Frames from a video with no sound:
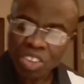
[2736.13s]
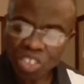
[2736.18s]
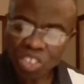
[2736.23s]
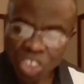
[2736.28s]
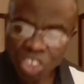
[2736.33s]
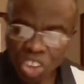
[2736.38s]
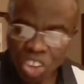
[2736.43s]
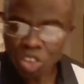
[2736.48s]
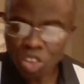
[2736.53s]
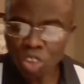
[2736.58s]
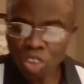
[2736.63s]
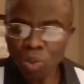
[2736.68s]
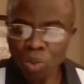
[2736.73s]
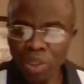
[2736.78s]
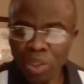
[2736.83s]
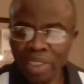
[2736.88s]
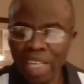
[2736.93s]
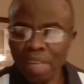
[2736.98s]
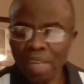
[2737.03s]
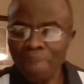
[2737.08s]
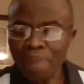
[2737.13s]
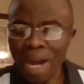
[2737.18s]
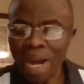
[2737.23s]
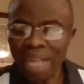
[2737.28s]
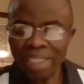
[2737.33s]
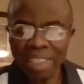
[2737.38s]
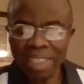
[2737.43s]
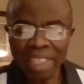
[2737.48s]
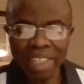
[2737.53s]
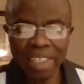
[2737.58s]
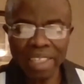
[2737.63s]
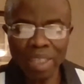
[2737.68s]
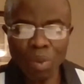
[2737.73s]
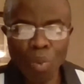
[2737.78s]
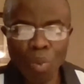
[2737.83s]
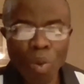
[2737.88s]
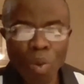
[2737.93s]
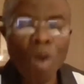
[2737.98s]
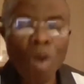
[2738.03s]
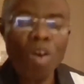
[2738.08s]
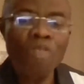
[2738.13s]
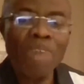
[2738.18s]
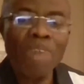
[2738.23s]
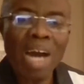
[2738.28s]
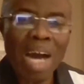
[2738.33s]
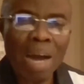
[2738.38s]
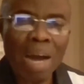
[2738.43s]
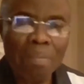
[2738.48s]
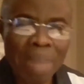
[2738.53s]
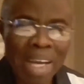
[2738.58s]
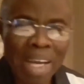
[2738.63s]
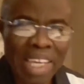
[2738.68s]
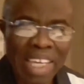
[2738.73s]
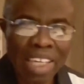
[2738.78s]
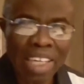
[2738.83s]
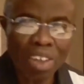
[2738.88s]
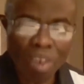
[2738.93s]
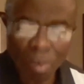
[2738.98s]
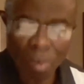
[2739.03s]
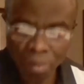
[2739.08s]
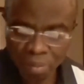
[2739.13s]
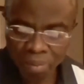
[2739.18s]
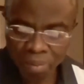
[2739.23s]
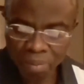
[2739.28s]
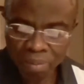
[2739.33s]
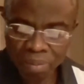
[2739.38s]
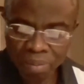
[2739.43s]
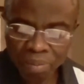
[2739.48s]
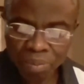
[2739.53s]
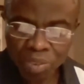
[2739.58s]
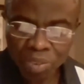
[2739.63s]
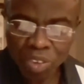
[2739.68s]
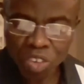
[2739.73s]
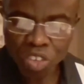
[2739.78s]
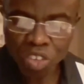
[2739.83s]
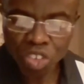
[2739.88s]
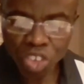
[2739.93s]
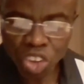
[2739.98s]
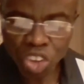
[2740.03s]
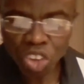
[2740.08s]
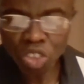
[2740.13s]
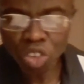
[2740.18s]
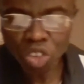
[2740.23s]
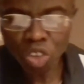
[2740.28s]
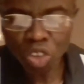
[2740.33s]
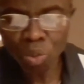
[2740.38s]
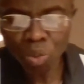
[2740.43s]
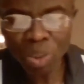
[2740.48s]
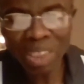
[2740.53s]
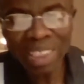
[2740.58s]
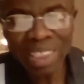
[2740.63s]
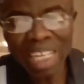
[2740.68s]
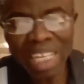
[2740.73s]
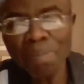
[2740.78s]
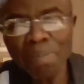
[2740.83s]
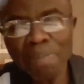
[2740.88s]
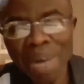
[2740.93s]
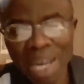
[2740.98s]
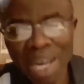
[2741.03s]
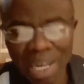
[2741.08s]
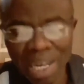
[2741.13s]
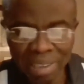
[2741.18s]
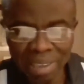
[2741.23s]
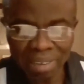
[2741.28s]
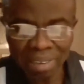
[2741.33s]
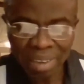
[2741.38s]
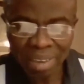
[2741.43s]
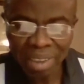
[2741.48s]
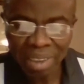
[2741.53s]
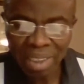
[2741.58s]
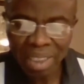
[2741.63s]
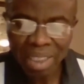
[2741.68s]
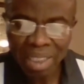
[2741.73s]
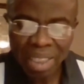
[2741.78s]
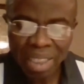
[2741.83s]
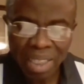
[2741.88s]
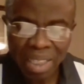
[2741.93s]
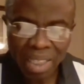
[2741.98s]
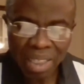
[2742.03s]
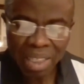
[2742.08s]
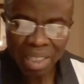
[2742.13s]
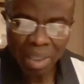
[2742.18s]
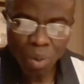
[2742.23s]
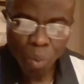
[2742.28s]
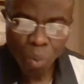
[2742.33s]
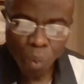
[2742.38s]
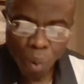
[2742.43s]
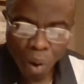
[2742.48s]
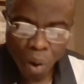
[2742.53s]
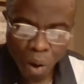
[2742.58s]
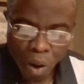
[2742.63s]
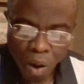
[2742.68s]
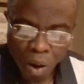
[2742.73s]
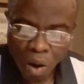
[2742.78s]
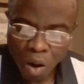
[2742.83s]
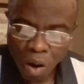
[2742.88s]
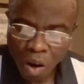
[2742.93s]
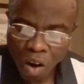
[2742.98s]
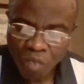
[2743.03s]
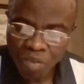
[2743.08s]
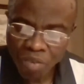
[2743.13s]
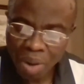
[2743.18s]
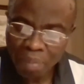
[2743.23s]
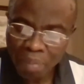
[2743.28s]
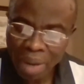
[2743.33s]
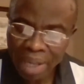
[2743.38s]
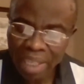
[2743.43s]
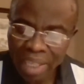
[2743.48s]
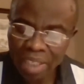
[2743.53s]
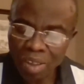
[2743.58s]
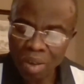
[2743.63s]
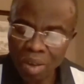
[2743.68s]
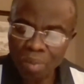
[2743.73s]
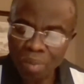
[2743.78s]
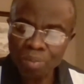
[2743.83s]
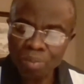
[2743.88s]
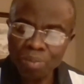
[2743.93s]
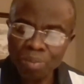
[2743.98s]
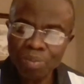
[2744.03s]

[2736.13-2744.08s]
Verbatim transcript: Jesus will take part in the war of Armageddon. Jesus will take part in the war of Armageddon.